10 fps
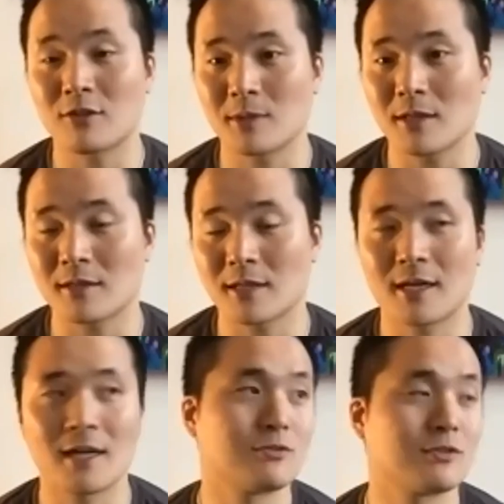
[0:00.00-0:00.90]
to be like that.
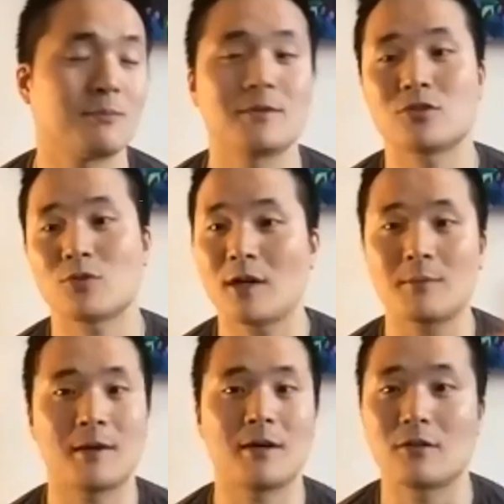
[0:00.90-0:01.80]
And I was simply surrounded
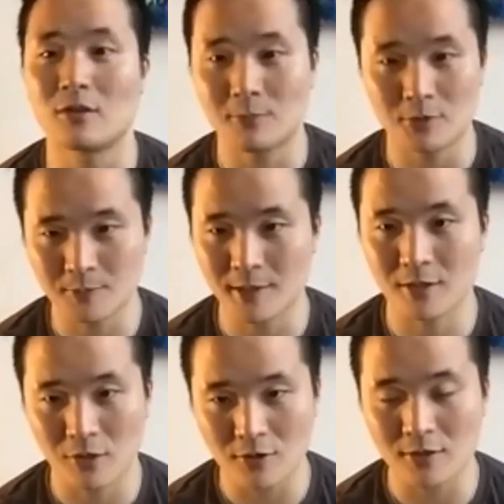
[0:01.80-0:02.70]
by other liberals being an
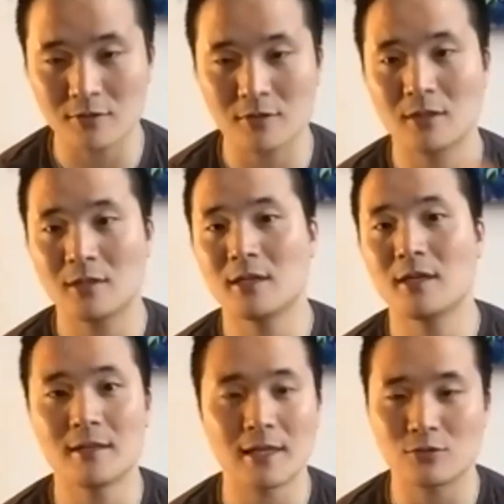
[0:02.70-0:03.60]
artist
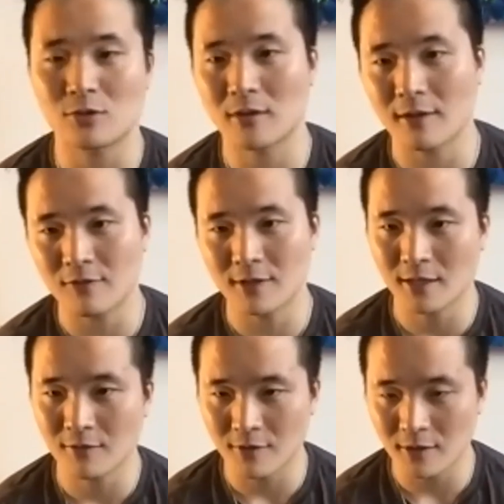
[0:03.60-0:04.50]
in that sort of
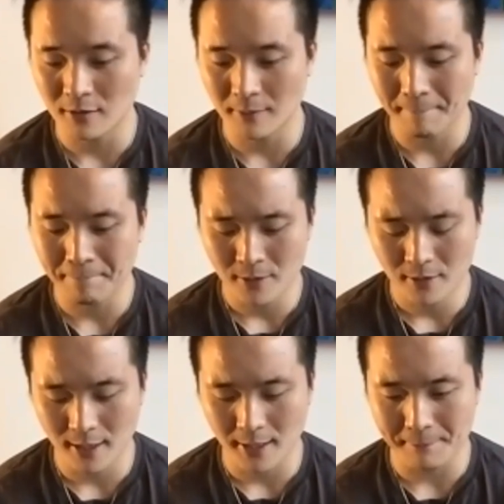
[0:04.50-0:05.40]
left-leaning field
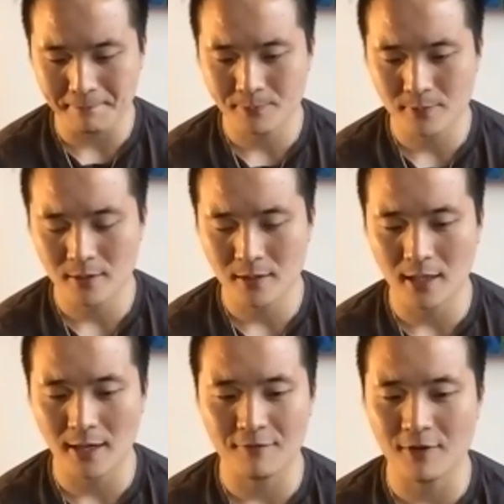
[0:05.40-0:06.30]
that
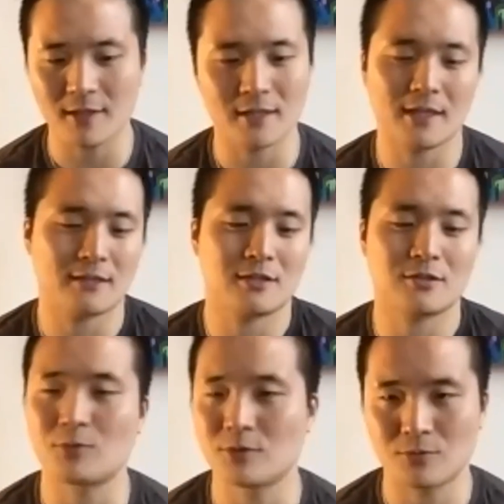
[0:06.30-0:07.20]
I felt like that
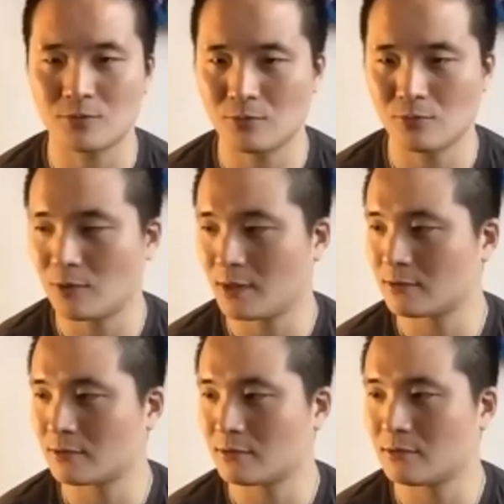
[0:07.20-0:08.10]
just was
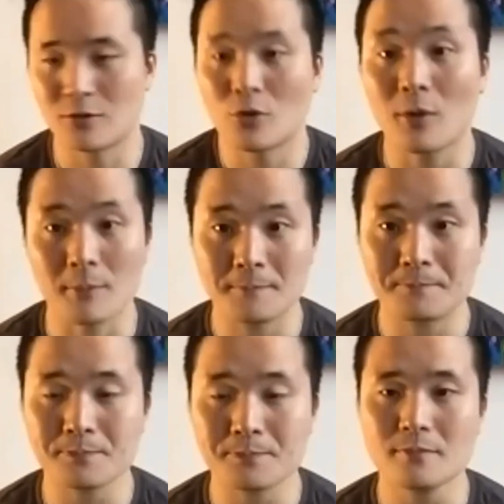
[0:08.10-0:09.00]
the norm.
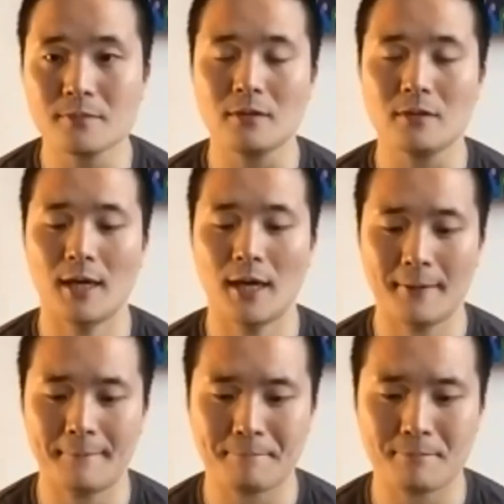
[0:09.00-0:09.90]

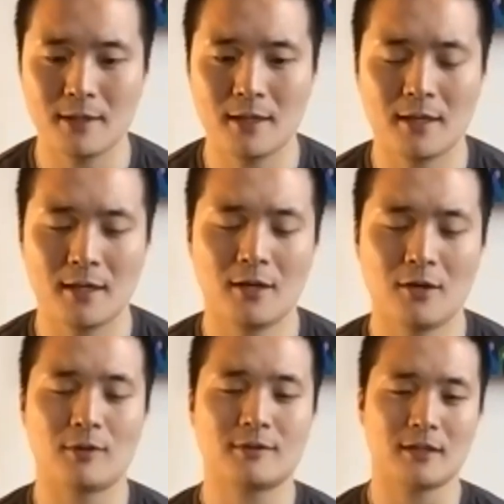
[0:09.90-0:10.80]
And
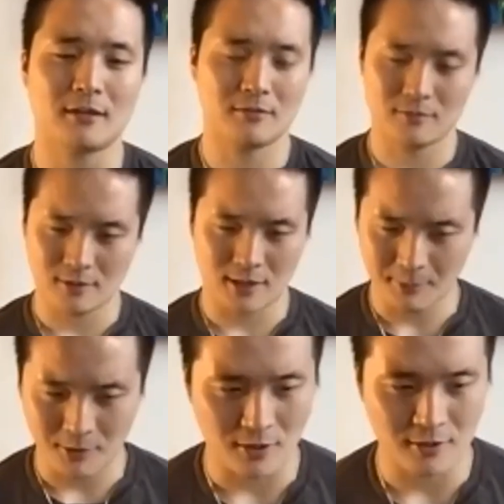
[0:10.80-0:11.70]
once I came
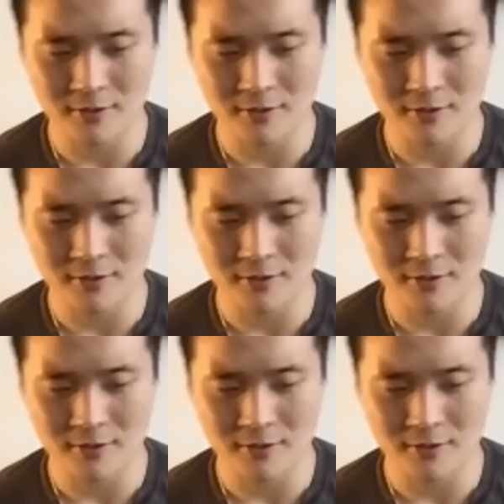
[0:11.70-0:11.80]
across